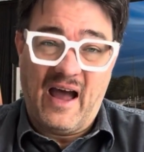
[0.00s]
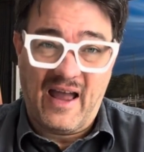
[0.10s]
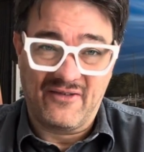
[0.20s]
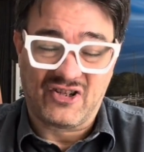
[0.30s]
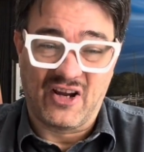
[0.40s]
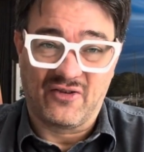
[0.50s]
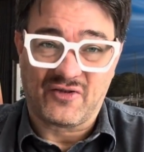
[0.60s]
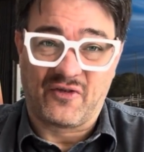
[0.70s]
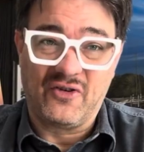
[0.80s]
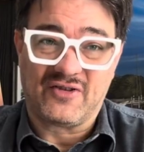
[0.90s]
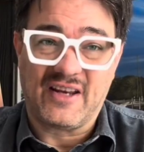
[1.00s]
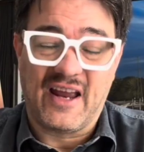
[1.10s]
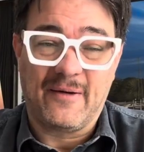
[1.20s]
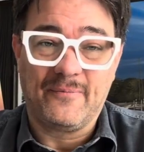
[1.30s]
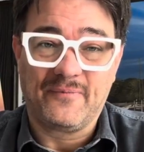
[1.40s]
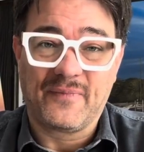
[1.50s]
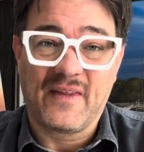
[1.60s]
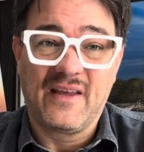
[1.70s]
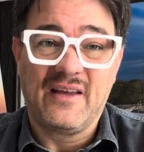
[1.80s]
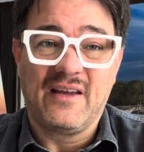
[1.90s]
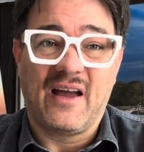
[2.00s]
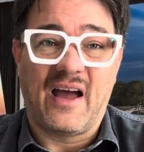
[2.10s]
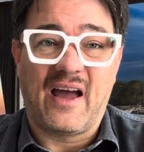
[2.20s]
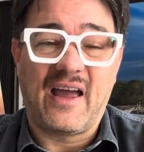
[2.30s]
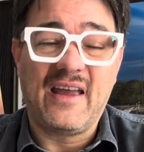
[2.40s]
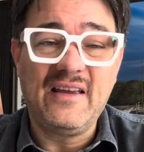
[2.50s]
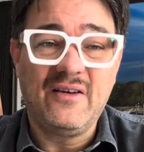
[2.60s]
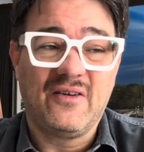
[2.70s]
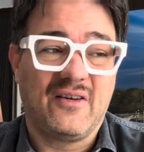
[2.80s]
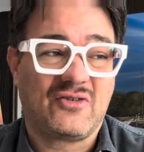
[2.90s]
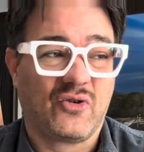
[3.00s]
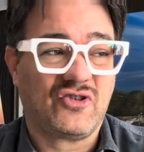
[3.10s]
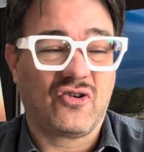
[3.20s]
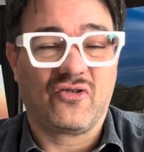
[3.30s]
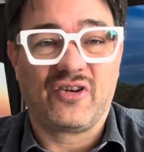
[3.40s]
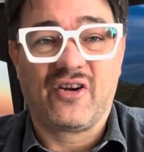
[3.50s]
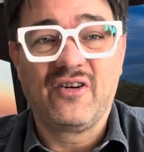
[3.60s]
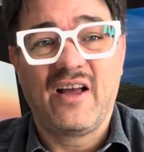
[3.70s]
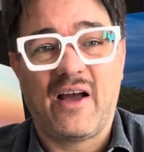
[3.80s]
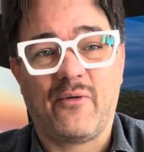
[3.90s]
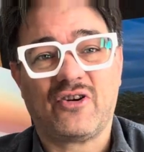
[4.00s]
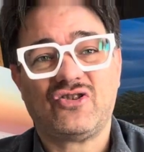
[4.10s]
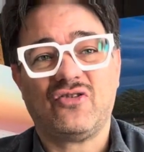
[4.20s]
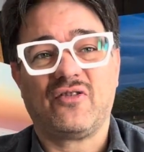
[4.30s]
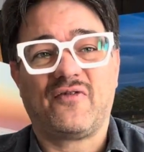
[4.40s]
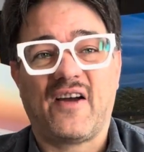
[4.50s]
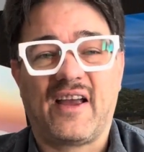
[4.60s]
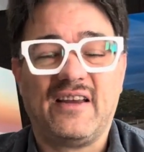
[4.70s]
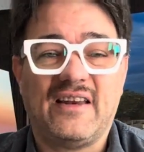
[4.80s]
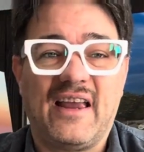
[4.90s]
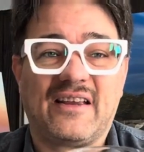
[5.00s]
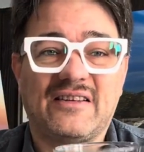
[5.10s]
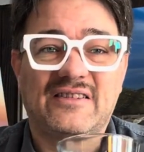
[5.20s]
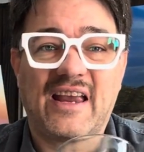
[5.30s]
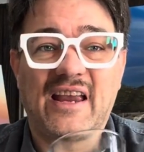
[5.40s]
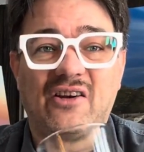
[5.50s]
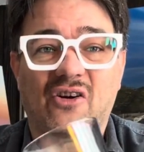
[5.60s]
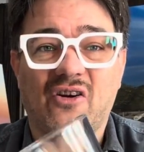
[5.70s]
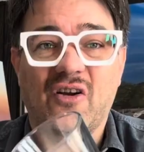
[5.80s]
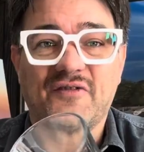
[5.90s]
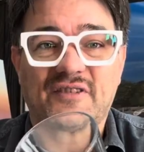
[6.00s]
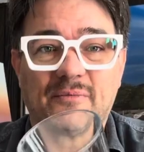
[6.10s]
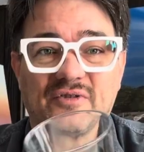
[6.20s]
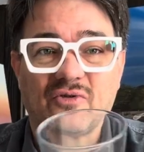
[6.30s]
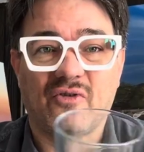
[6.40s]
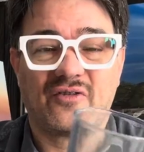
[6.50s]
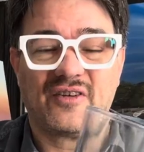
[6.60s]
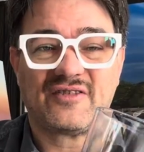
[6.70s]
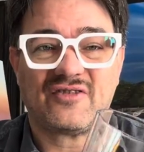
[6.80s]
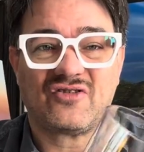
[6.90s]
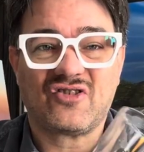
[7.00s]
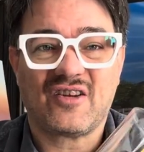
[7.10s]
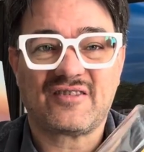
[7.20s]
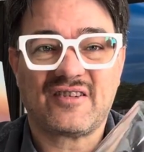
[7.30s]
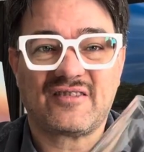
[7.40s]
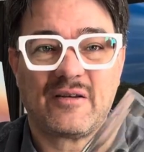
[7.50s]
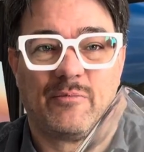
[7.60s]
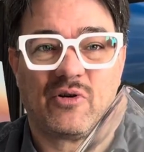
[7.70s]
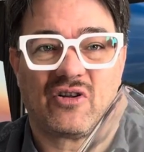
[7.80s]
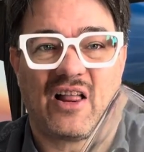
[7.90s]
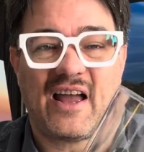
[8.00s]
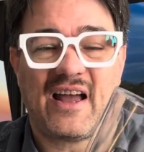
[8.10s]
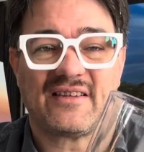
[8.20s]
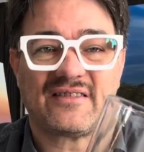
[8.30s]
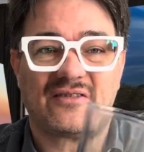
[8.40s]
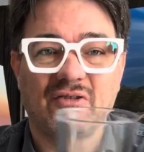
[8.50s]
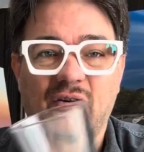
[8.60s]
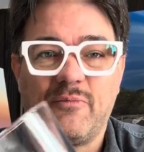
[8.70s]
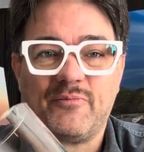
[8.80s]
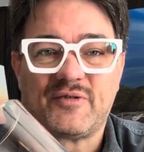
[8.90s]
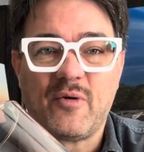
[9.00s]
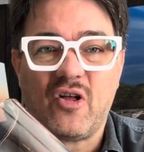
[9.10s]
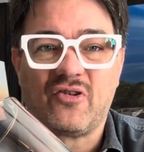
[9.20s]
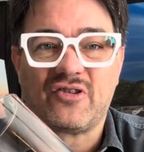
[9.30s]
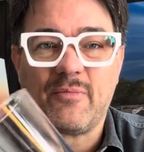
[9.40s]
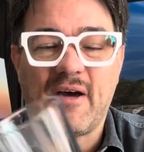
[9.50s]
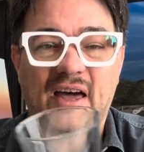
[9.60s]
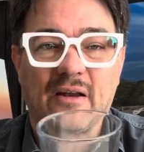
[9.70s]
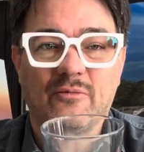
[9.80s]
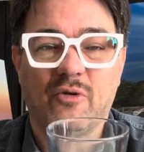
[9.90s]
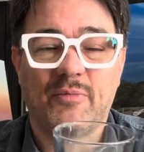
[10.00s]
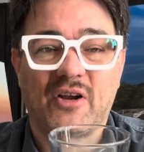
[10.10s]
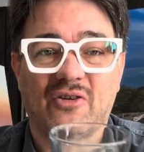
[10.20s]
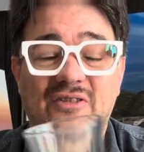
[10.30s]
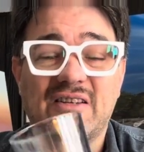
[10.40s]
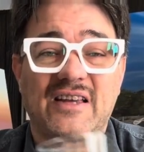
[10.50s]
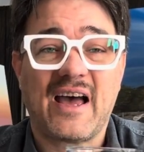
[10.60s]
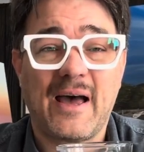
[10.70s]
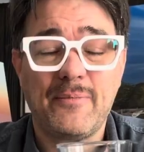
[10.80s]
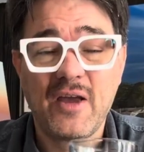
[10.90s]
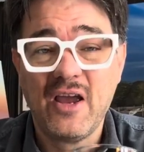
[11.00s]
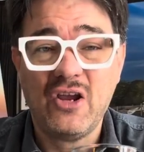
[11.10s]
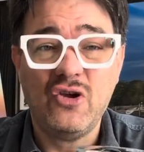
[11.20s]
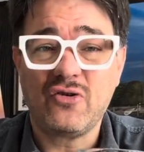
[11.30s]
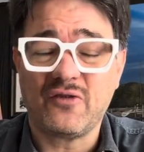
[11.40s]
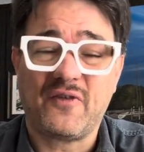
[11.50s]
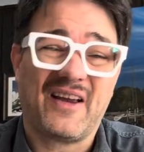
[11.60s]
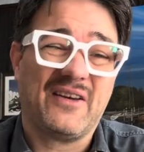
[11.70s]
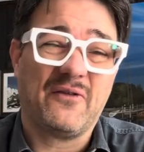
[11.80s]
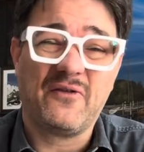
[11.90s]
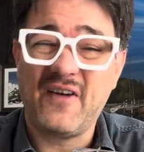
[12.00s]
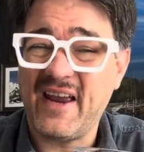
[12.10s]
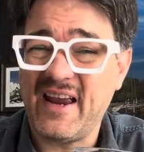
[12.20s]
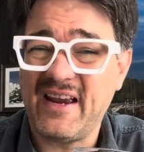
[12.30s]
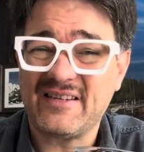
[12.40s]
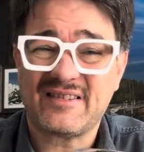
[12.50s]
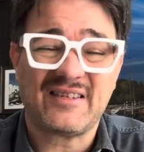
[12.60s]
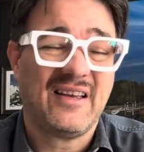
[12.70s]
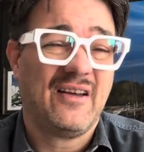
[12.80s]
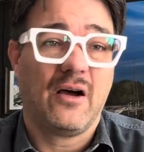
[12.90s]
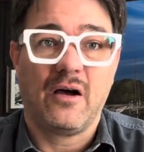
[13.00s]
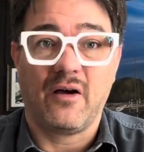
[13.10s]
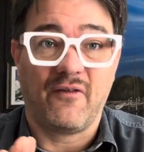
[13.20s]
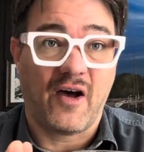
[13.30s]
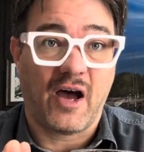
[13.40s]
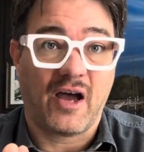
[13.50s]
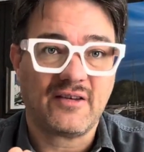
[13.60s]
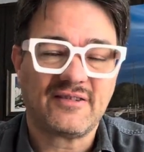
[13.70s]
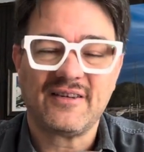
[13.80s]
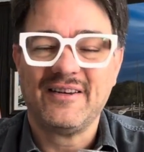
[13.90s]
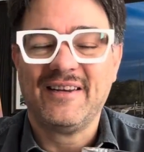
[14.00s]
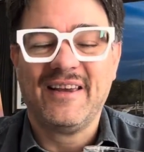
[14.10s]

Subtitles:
I have a challenge for you today. I told you earlier, I want you to find a container of some sort. This is just a simple glass, a little smaller at the bottom, a little bigger at the top. You could find a vase, a vase.